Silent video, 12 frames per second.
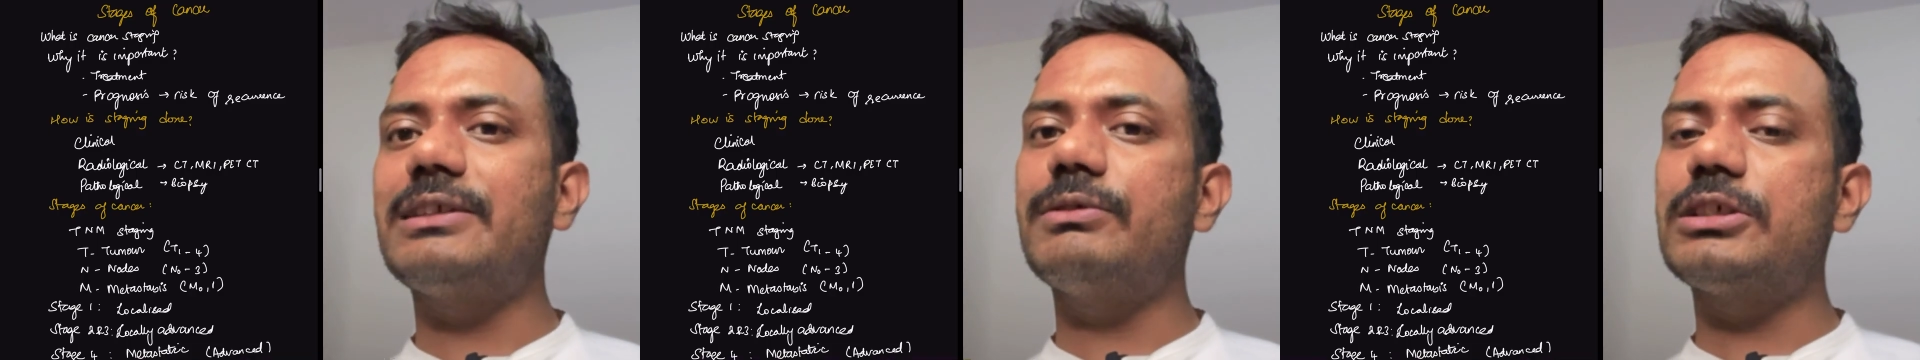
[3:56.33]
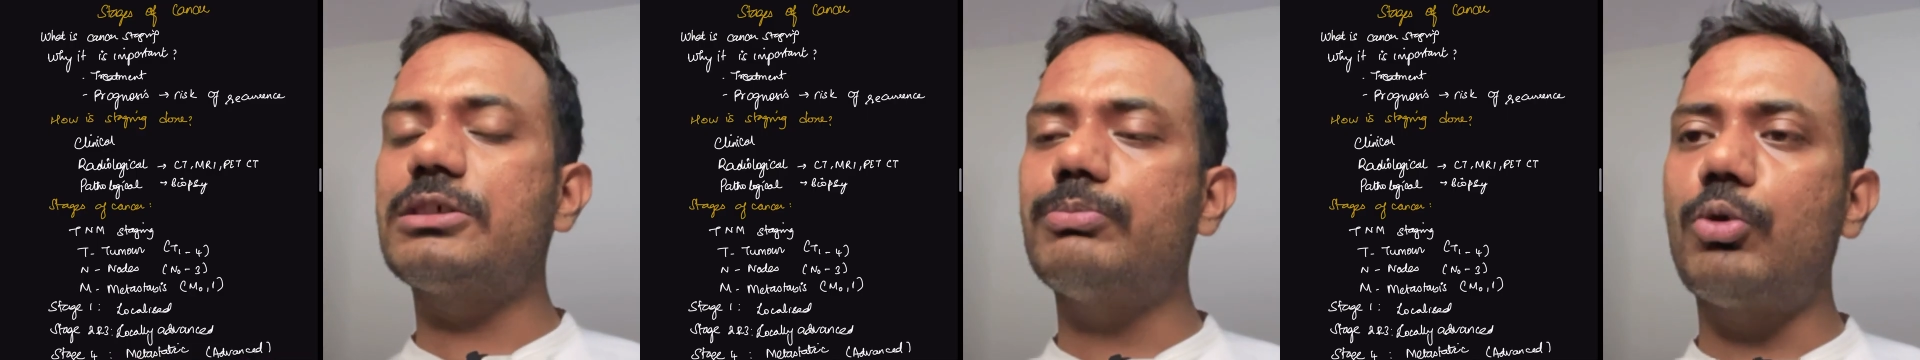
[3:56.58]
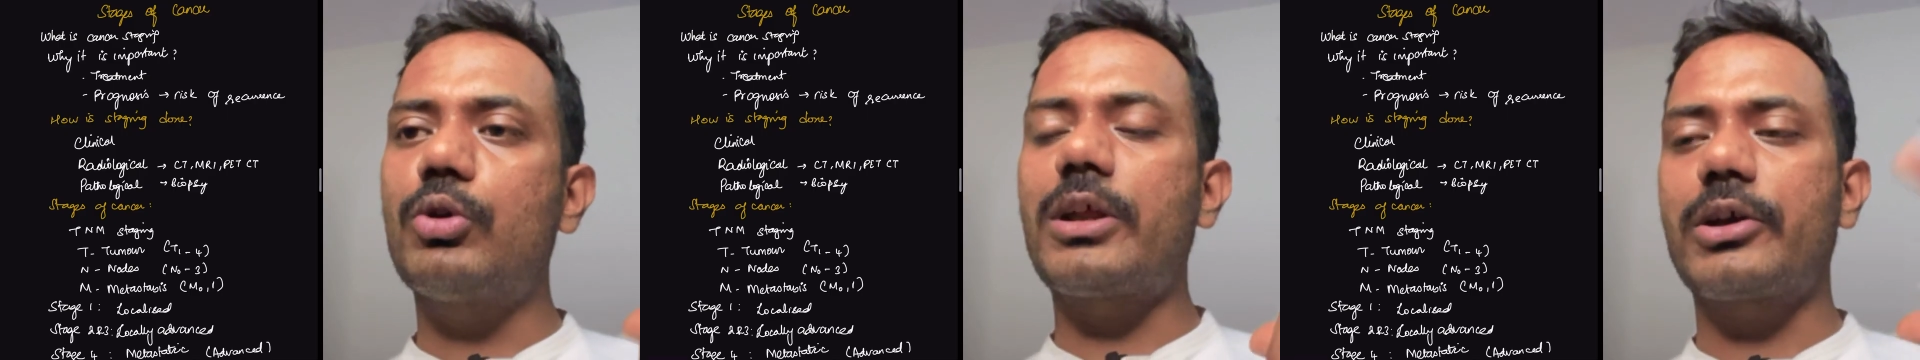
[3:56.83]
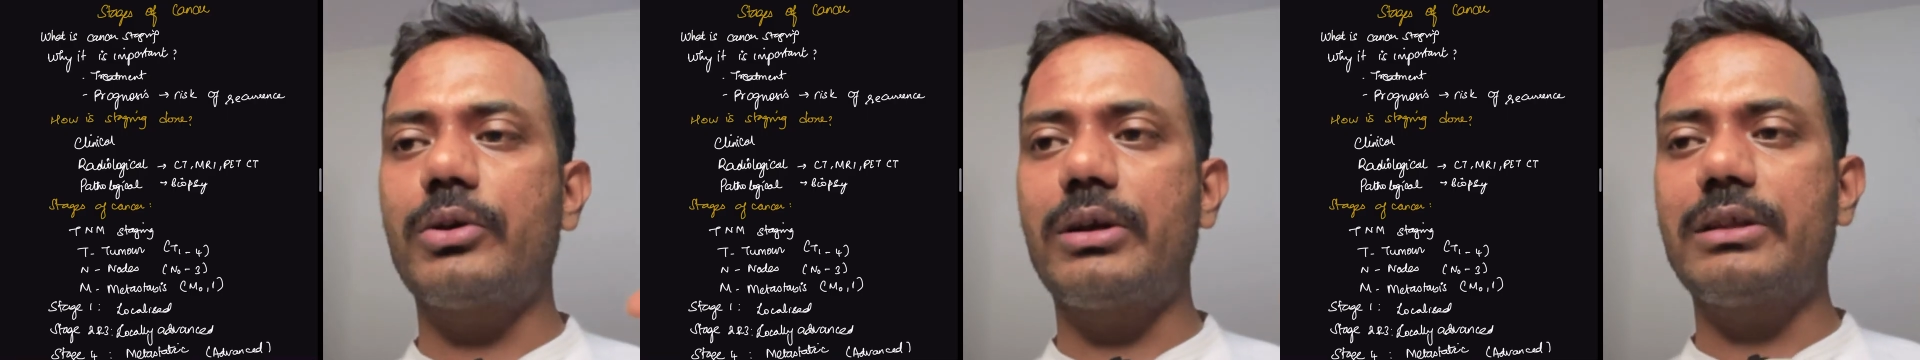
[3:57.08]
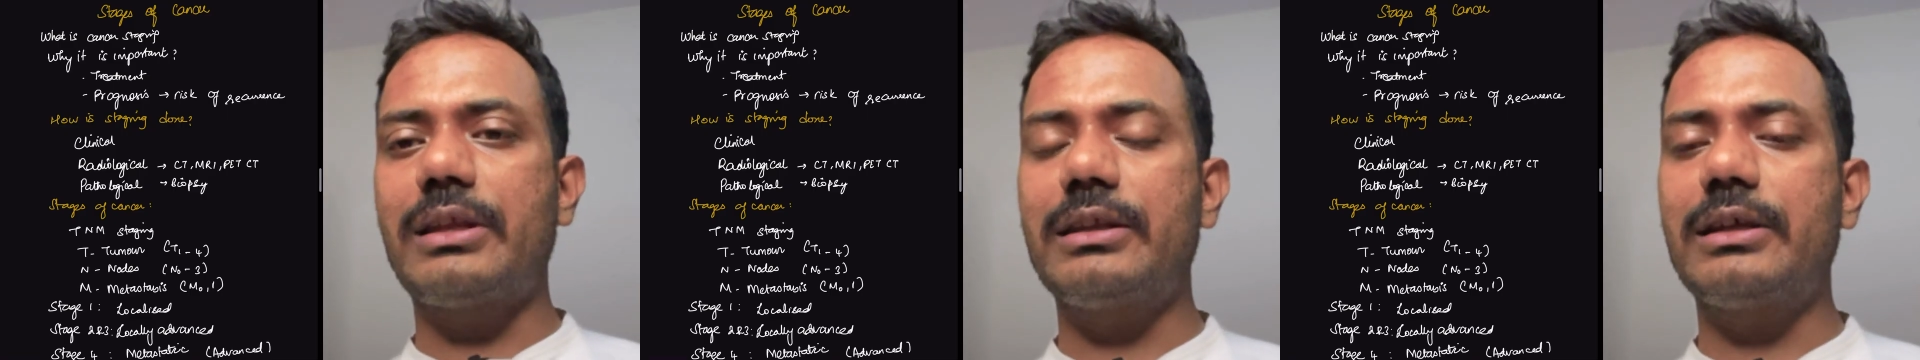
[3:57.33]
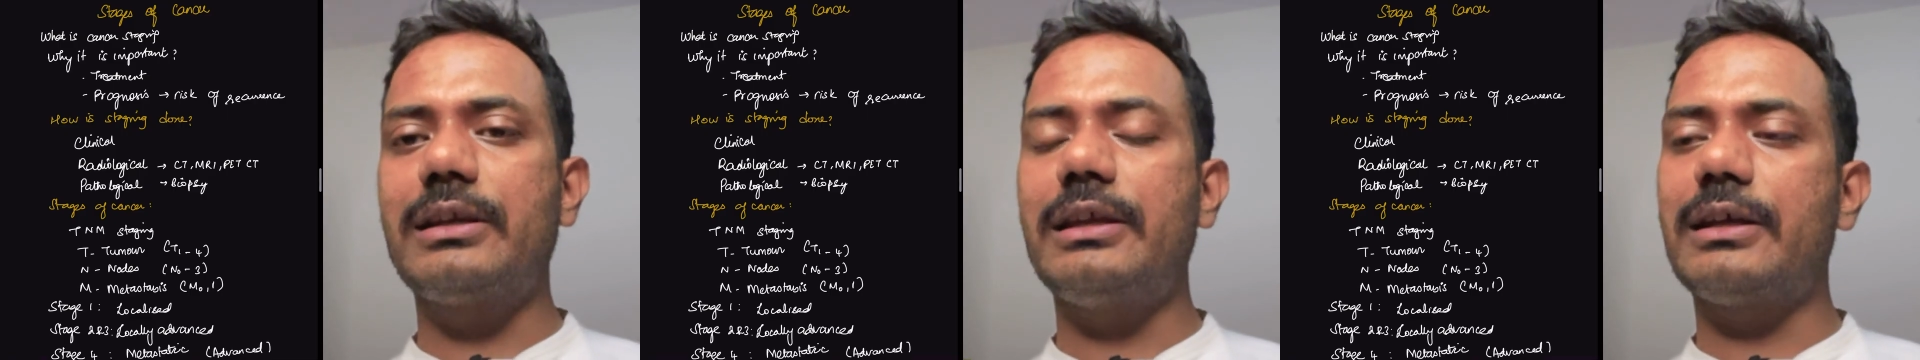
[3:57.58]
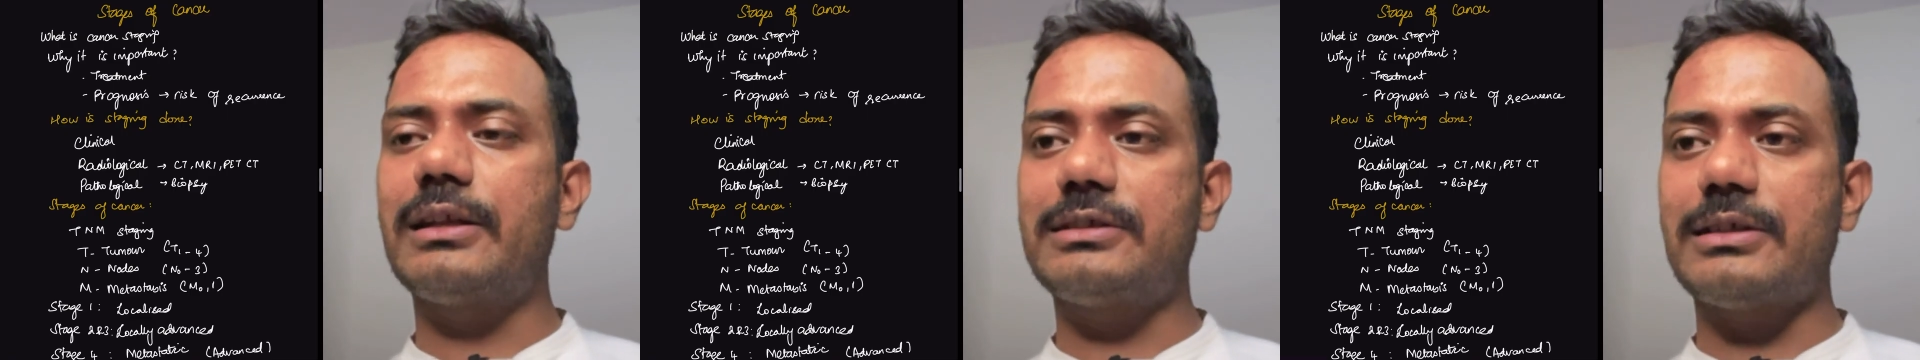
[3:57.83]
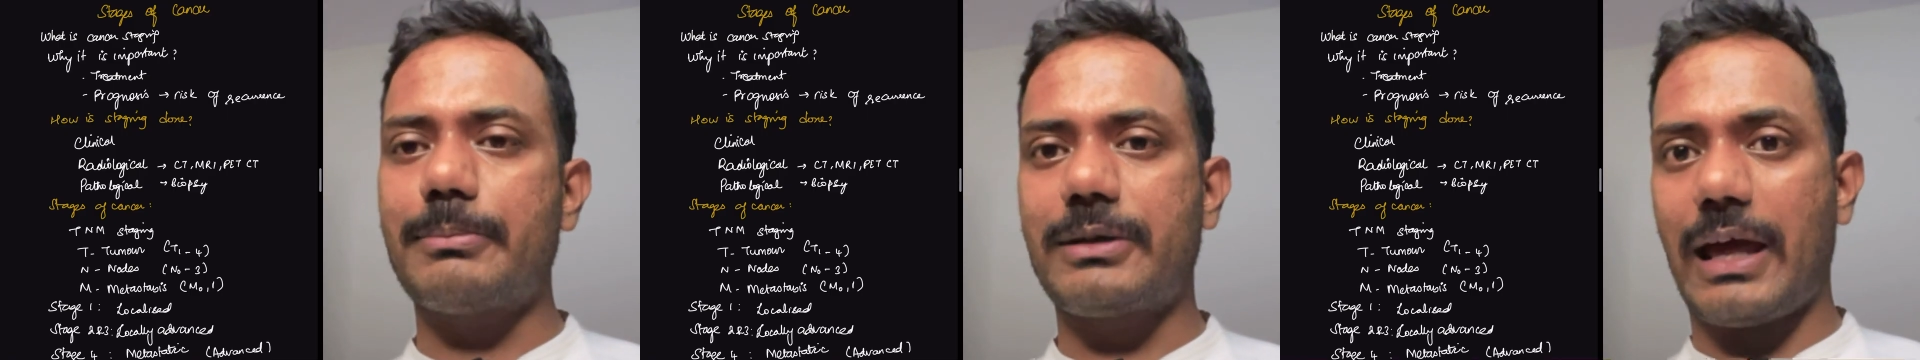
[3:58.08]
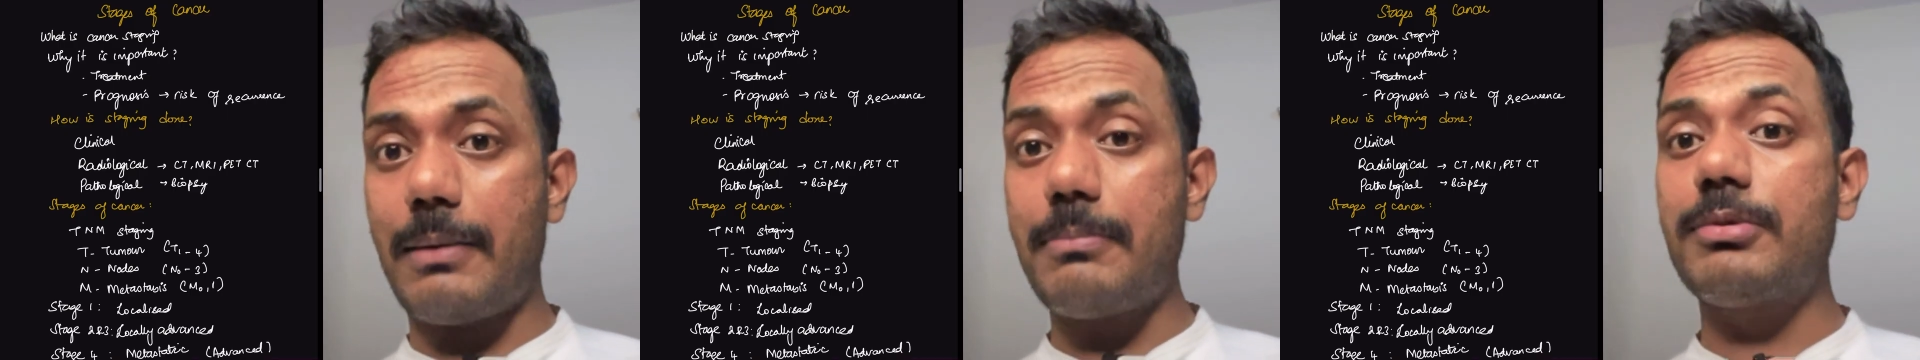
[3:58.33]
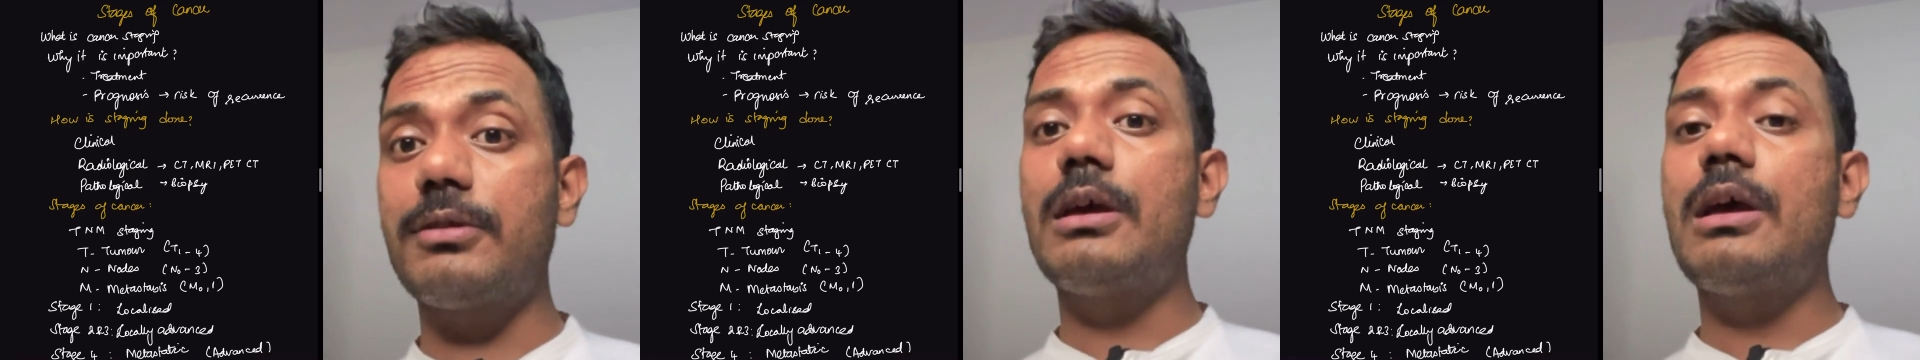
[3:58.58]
which is more accurate than the clinical sometimes.